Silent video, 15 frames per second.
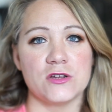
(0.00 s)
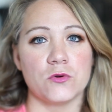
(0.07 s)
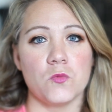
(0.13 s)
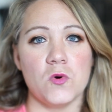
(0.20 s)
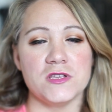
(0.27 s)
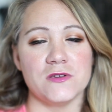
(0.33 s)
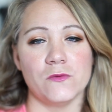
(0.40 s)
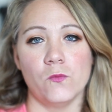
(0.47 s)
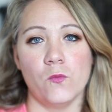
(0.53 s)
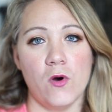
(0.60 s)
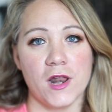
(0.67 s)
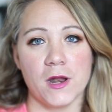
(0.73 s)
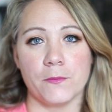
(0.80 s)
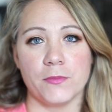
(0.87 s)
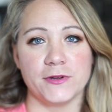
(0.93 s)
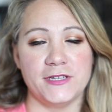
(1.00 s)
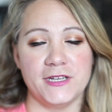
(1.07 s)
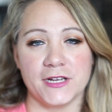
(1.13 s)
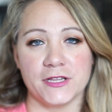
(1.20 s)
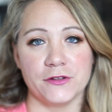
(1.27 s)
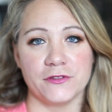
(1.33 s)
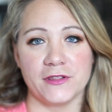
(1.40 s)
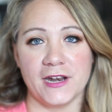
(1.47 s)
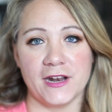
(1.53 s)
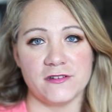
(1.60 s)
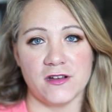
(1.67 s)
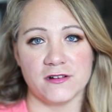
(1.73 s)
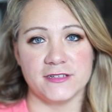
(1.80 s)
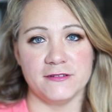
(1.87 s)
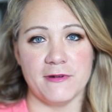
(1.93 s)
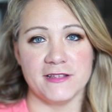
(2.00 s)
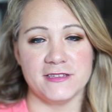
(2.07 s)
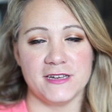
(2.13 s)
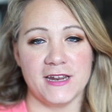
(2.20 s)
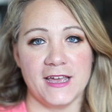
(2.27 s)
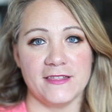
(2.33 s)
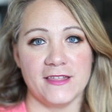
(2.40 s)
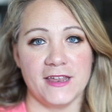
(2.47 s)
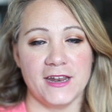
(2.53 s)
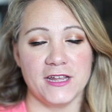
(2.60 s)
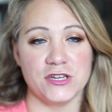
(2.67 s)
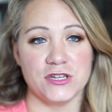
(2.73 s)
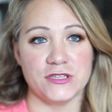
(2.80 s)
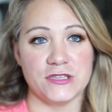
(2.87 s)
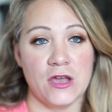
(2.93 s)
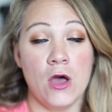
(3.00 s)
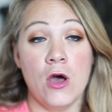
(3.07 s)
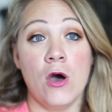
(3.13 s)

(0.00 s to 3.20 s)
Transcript: There wasn't one in particular that I talked about today that I just